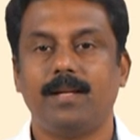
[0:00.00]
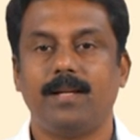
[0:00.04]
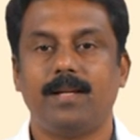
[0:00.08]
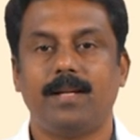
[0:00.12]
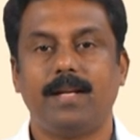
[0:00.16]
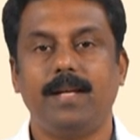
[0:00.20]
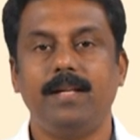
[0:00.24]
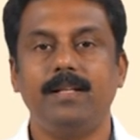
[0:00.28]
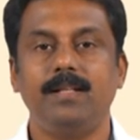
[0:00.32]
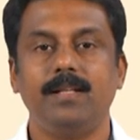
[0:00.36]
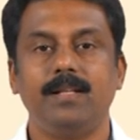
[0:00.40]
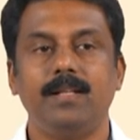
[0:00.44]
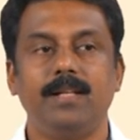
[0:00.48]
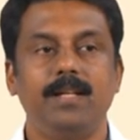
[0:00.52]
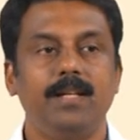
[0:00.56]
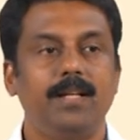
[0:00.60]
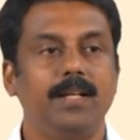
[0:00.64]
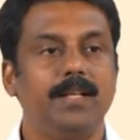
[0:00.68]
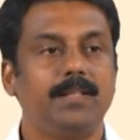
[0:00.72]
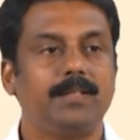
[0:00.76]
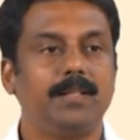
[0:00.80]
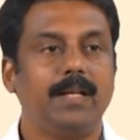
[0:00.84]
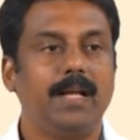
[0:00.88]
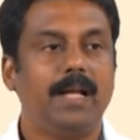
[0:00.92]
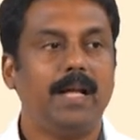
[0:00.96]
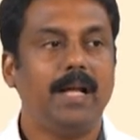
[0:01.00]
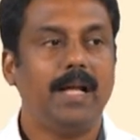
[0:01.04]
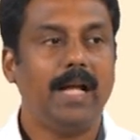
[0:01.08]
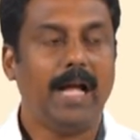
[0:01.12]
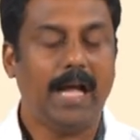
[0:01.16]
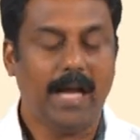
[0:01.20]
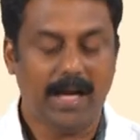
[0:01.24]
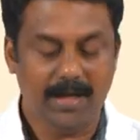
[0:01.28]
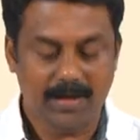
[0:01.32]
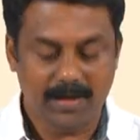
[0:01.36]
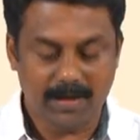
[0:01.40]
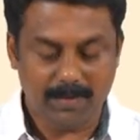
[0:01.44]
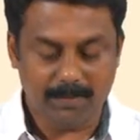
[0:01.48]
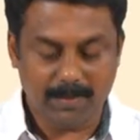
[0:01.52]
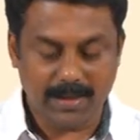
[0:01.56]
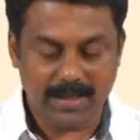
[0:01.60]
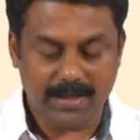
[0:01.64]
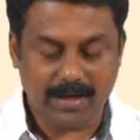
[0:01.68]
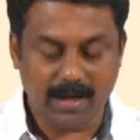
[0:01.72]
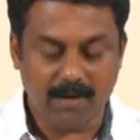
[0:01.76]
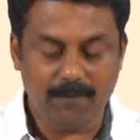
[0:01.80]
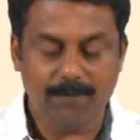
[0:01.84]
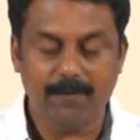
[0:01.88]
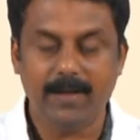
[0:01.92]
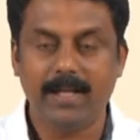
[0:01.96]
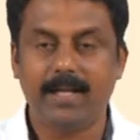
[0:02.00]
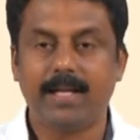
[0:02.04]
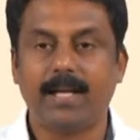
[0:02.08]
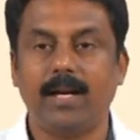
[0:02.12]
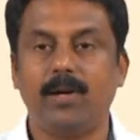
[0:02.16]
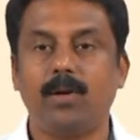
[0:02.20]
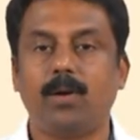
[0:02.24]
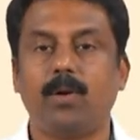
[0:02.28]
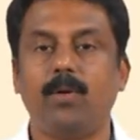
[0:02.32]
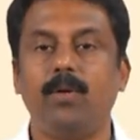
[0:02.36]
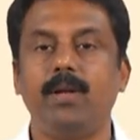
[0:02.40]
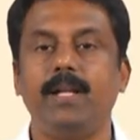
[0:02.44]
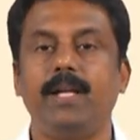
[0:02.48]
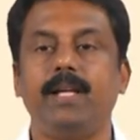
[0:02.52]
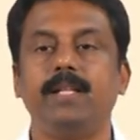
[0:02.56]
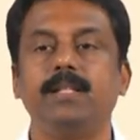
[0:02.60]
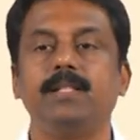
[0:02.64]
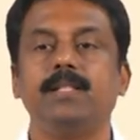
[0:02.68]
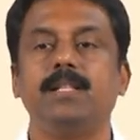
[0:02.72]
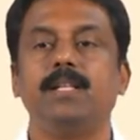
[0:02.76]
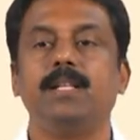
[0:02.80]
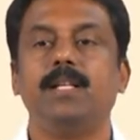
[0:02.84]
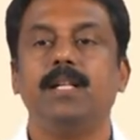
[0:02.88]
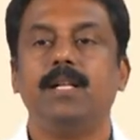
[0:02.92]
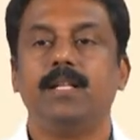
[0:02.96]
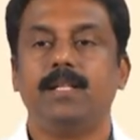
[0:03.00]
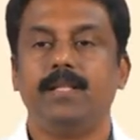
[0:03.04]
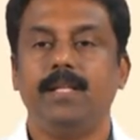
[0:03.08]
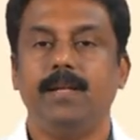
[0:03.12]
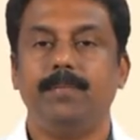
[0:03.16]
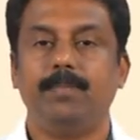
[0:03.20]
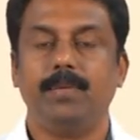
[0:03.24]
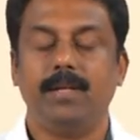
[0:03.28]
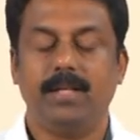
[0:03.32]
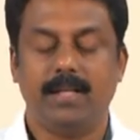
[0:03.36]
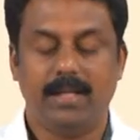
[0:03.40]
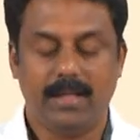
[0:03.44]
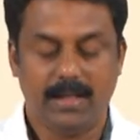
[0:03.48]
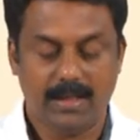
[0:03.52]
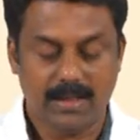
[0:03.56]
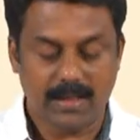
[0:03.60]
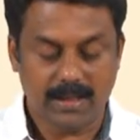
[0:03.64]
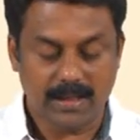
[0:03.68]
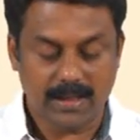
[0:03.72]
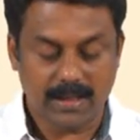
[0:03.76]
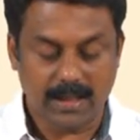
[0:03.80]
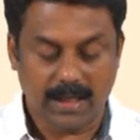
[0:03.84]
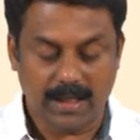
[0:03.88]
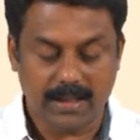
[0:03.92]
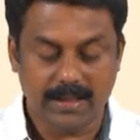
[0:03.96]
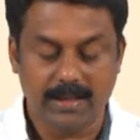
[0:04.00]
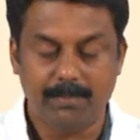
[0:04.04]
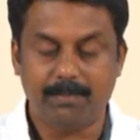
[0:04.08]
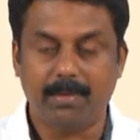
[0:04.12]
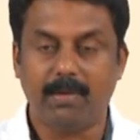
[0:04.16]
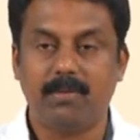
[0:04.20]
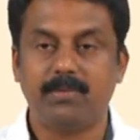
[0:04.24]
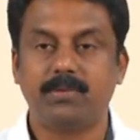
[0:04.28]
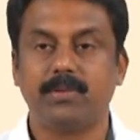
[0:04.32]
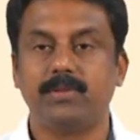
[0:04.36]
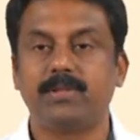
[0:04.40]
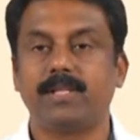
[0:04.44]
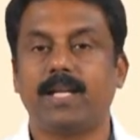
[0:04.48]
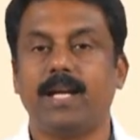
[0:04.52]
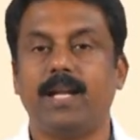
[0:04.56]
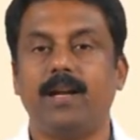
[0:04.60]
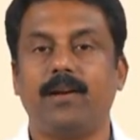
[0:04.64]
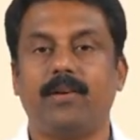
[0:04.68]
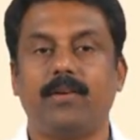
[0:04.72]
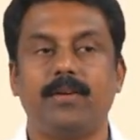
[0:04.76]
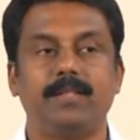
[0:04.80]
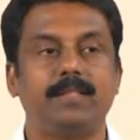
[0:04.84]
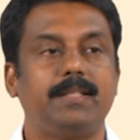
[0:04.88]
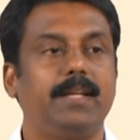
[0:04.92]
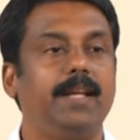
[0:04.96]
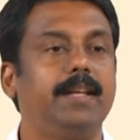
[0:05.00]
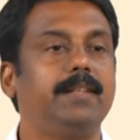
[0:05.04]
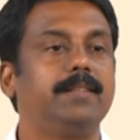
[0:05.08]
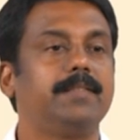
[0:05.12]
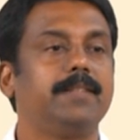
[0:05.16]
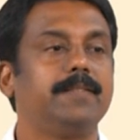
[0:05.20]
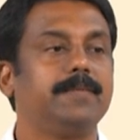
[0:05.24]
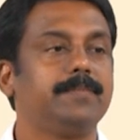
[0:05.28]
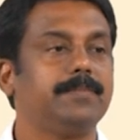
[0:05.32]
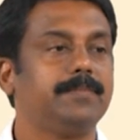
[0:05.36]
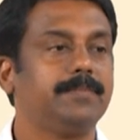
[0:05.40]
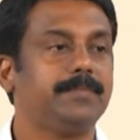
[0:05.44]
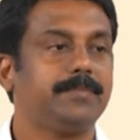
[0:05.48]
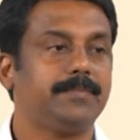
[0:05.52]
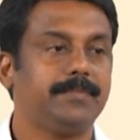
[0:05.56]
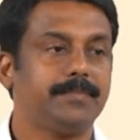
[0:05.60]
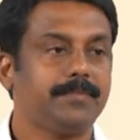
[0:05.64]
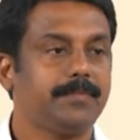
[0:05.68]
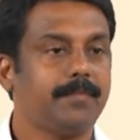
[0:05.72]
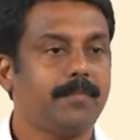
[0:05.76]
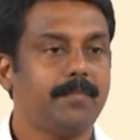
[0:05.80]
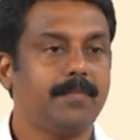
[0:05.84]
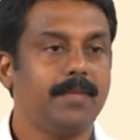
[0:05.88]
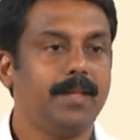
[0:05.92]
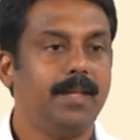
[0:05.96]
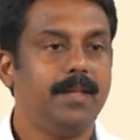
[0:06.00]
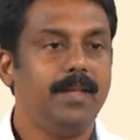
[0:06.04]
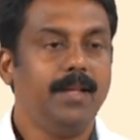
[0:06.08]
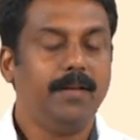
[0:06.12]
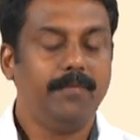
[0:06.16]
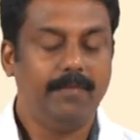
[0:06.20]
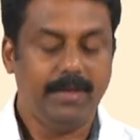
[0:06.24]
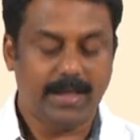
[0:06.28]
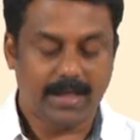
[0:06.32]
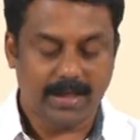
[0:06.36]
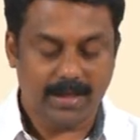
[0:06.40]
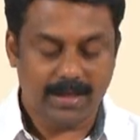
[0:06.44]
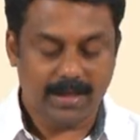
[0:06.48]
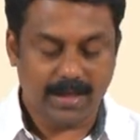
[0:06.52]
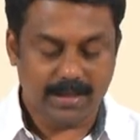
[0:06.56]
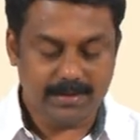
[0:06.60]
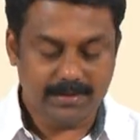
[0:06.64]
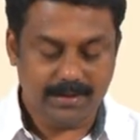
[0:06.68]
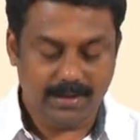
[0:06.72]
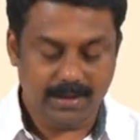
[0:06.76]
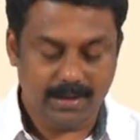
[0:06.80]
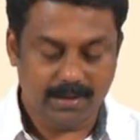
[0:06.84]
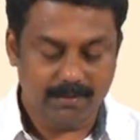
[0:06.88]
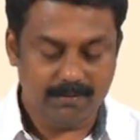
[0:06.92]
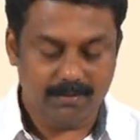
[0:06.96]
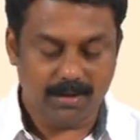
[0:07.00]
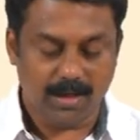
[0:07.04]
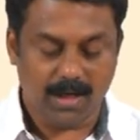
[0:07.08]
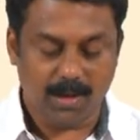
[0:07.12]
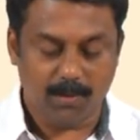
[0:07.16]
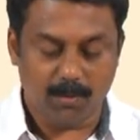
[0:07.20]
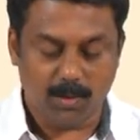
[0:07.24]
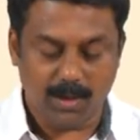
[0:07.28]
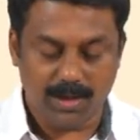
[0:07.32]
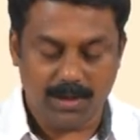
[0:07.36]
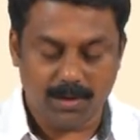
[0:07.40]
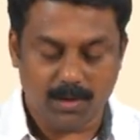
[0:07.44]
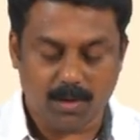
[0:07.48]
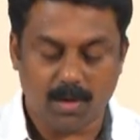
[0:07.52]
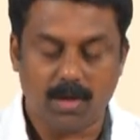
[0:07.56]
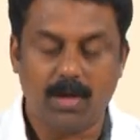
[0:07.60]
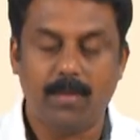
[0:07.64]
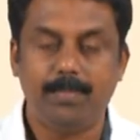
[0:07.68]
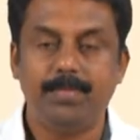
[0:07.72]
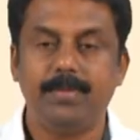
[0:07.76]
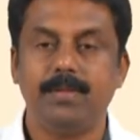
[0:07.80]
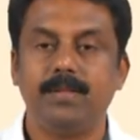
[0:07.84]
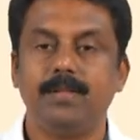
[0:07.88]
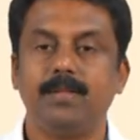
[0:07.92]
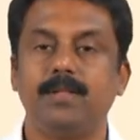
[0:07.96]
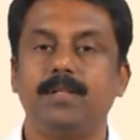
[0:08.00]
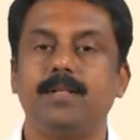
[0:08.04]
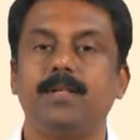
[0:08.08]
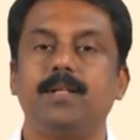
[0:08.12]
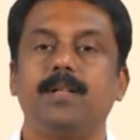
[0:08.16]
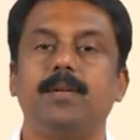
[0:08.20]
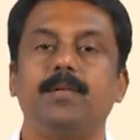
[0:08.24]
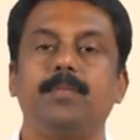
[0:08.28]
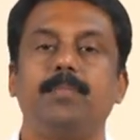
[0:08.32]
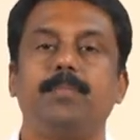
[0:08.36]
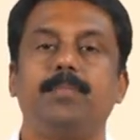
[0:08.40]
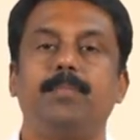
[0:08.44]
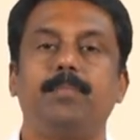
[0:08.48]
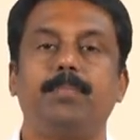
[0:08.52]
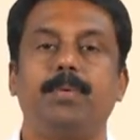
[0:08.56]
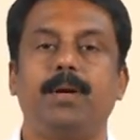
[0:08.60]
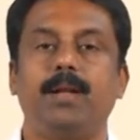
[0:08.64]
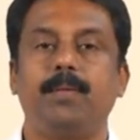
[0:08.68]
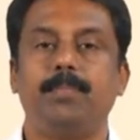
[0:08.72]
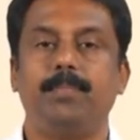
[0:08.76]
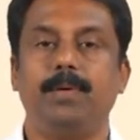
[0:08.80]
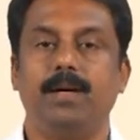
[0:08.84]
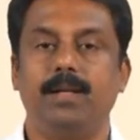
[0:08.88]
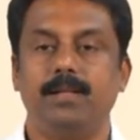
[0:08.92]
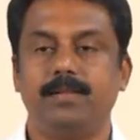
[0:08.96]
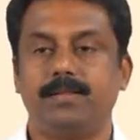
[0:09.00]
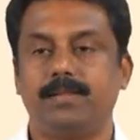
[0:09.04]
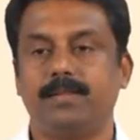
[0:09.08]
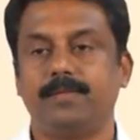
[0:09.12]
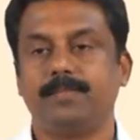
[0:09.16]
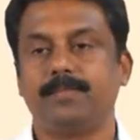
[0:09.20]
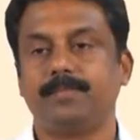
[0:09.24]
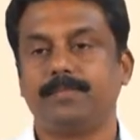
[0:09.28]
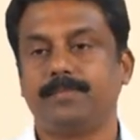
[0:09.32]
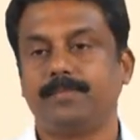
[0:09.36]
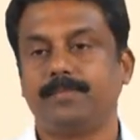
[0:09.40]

right and by carefully controlling the uh, the power source characteristics we can achieve a one drop per pulse